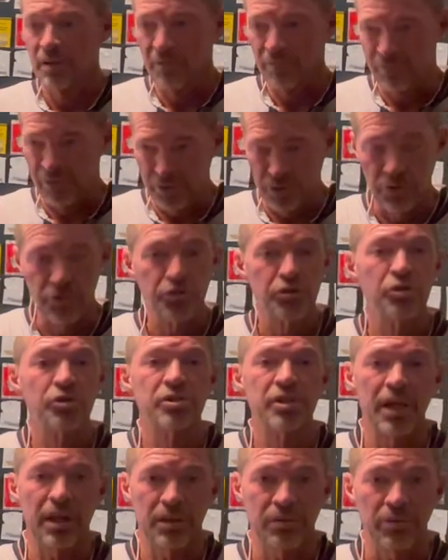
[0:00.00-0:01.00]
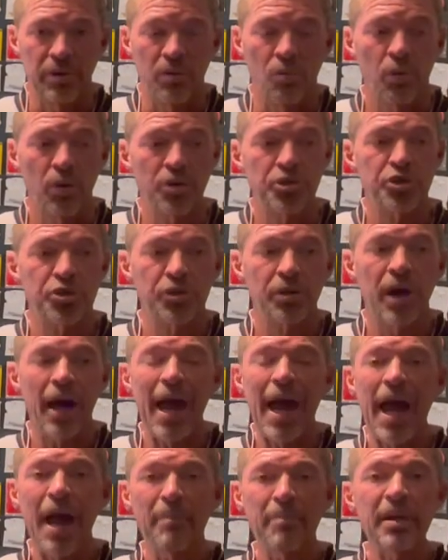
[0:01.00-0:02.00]
for your trajectory, what you're
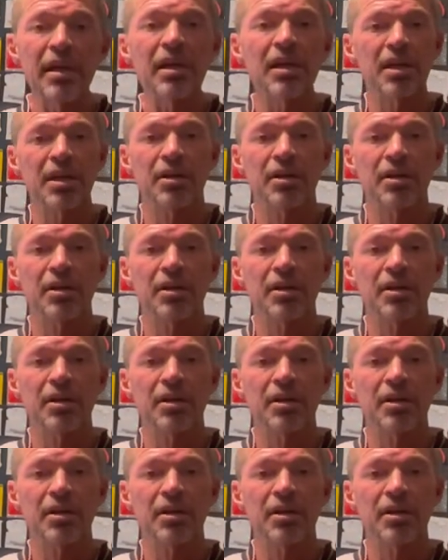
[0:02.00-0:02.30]
happy